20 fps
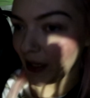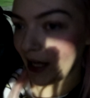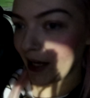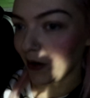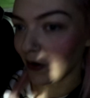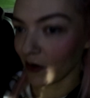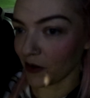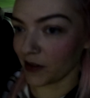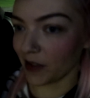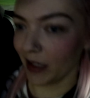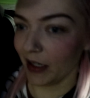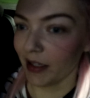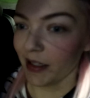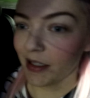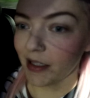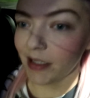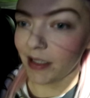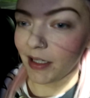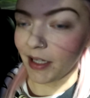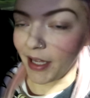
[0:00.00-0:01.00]
to that Costa.
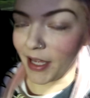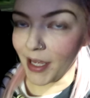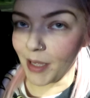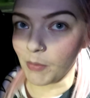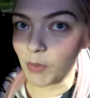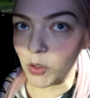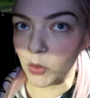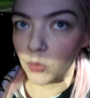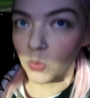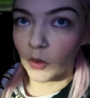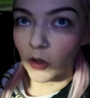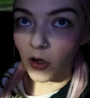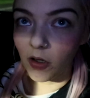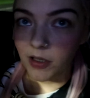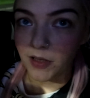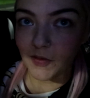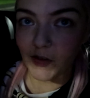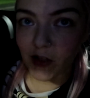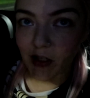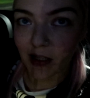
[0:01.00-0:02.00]
Oh god,
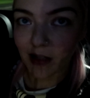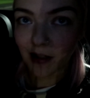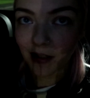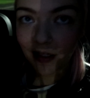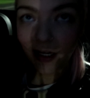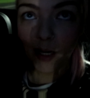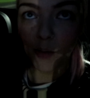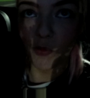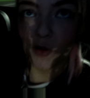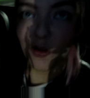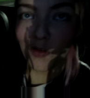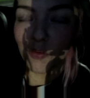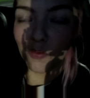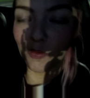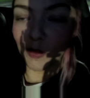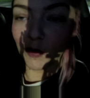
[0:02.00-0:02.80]
I've just hit the camera off the